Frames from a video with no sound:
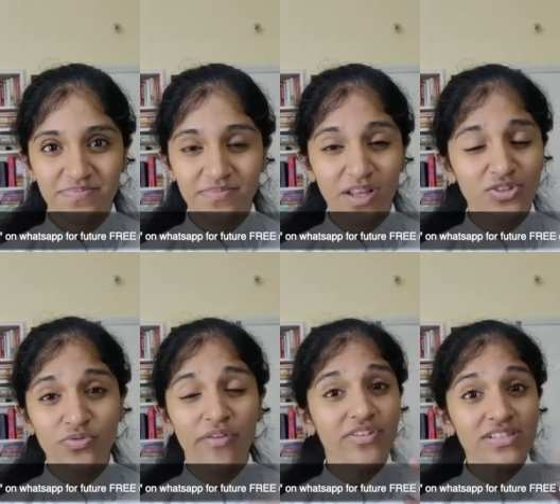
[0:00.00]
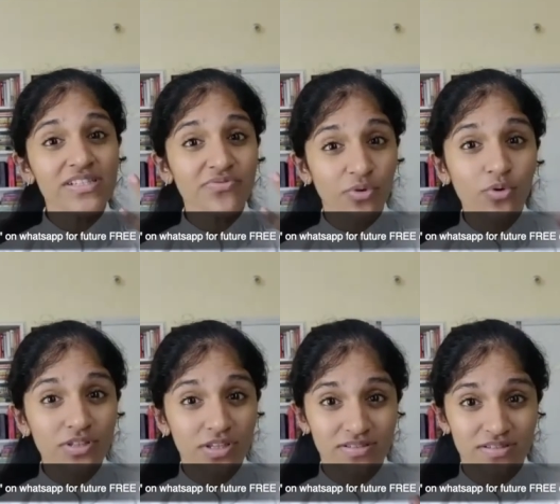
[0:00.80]
So we have discussed four
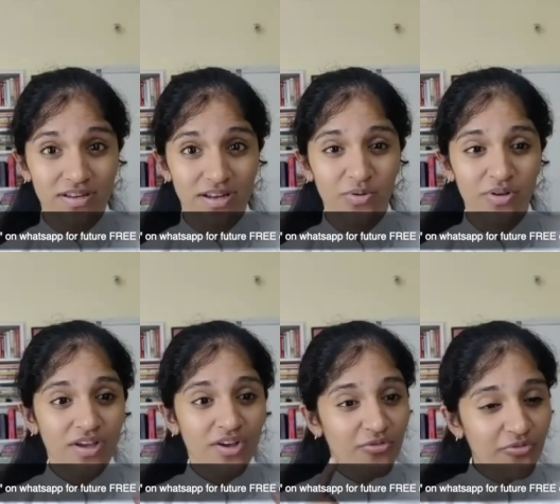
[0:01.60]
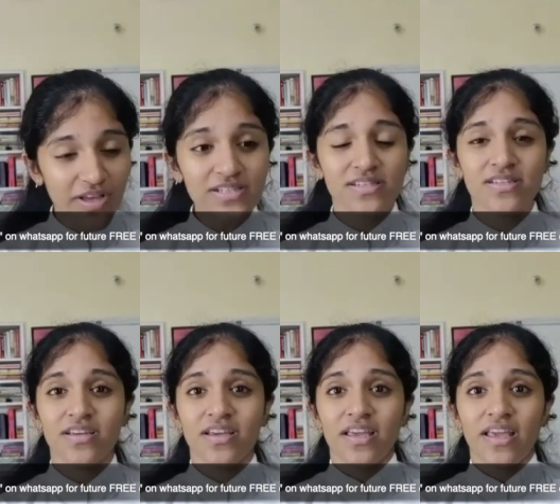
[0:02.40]
things till now. First
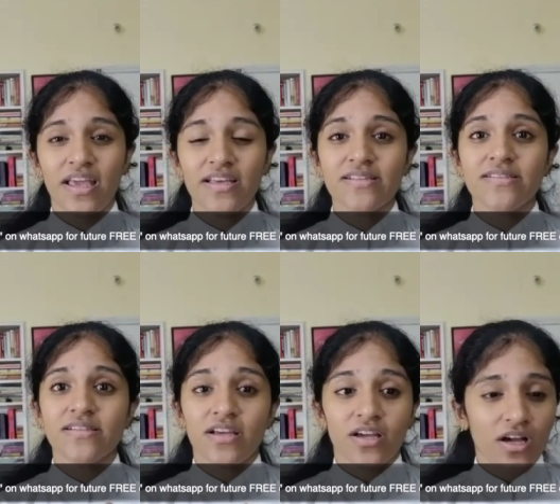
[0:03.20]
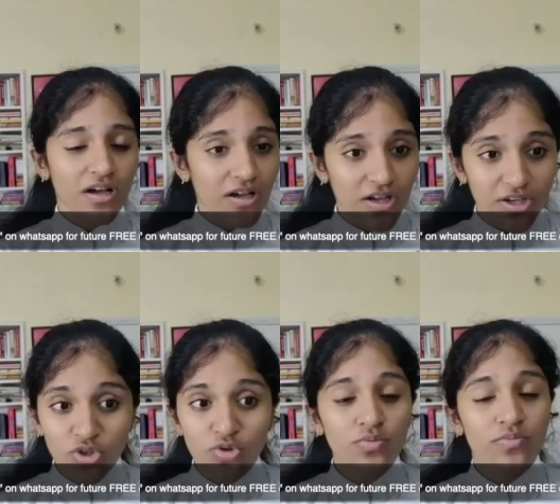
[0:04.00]
is, find
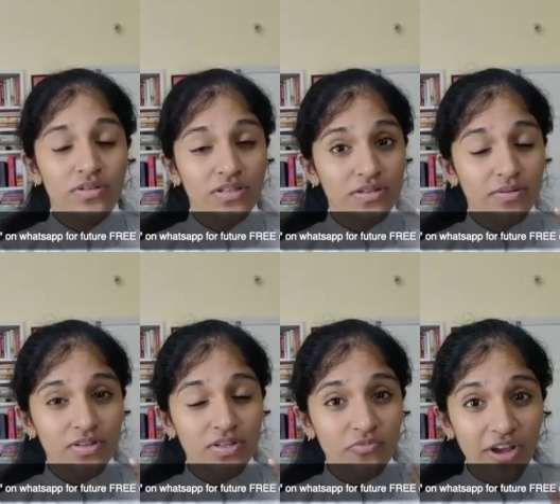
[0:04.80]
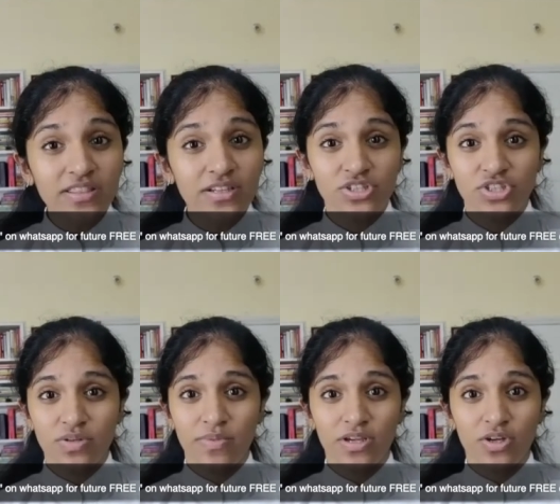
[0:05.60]
the decision
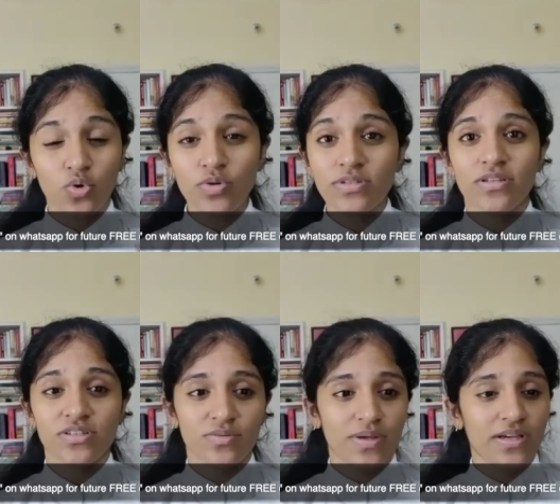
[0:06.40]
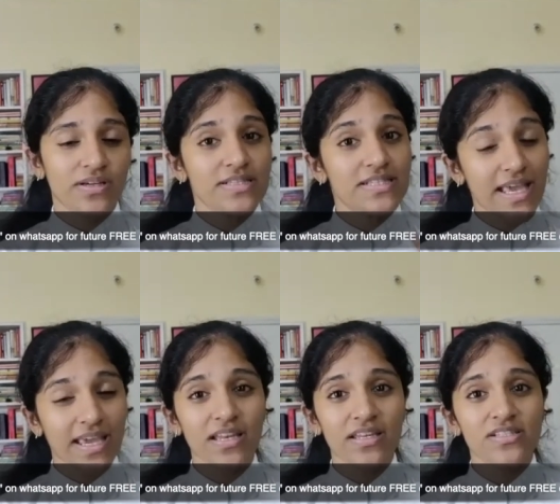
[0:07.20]
maker. Who is the decision maker?
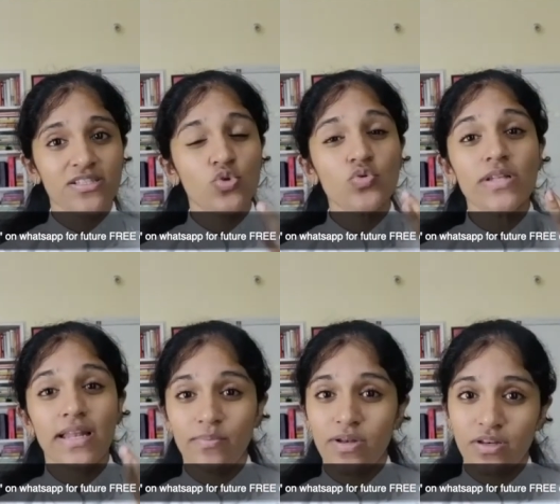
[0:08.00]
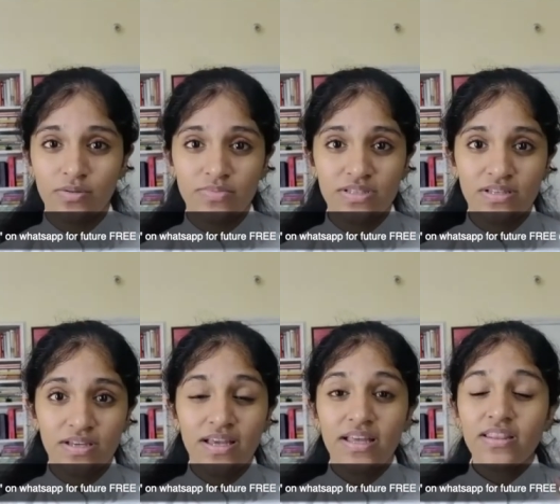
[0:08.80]
Second is use layman terms.
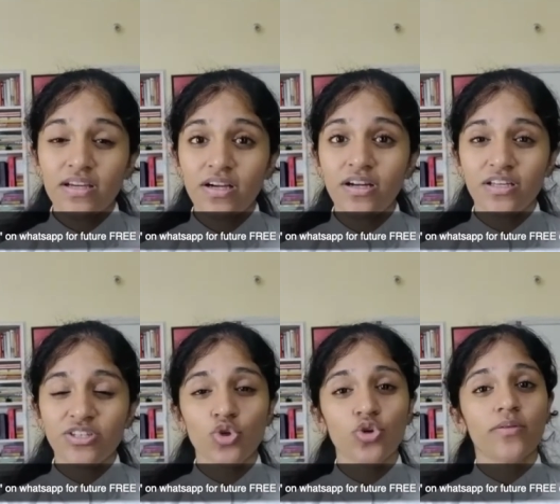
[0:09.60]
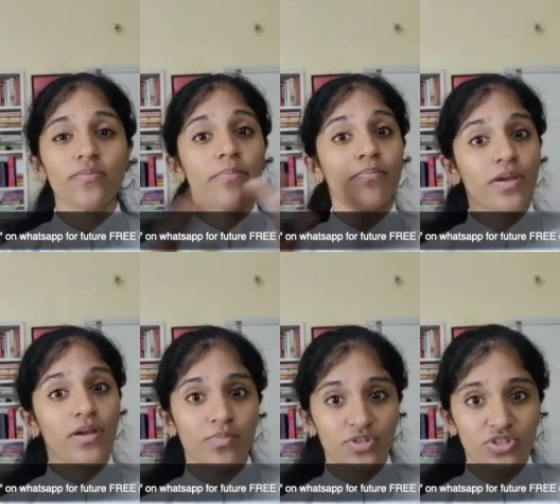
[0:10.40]
Third is show them the bigger
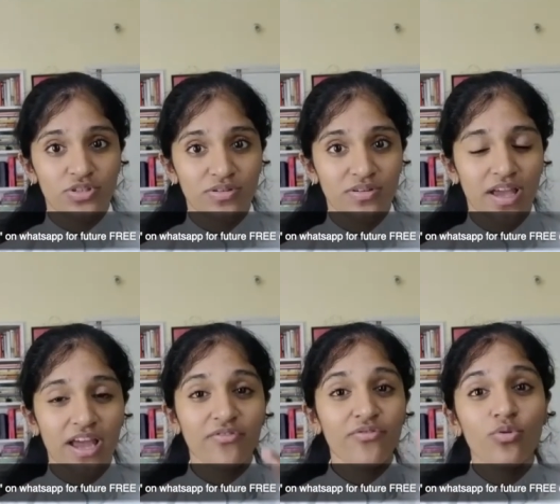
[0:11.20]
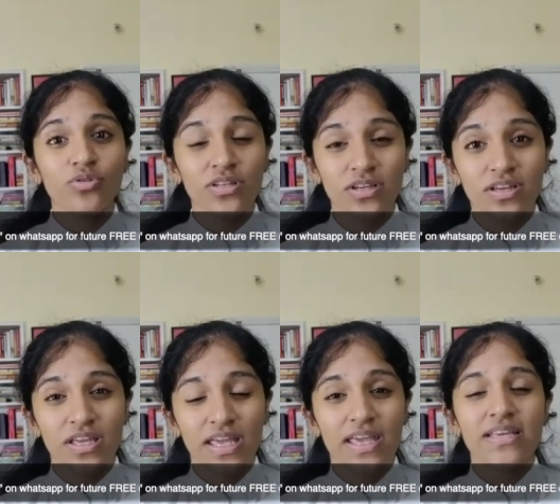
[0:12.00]
picture. And fourth
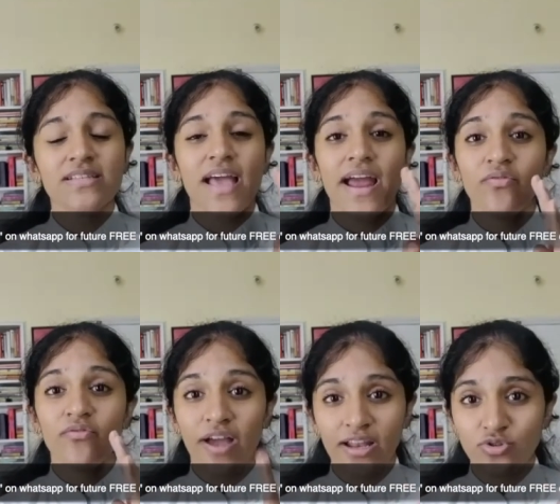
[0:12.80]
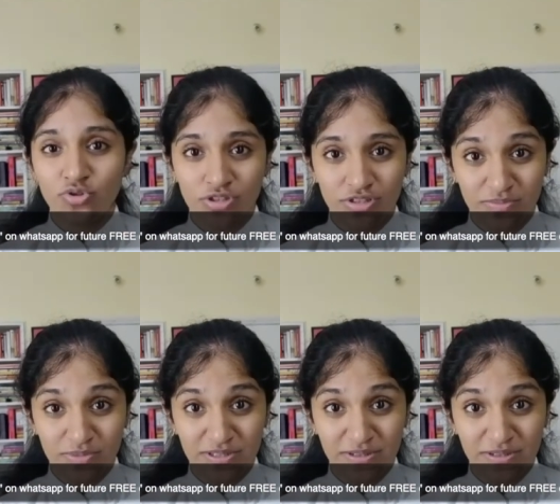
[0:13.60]
is add value to the treatment.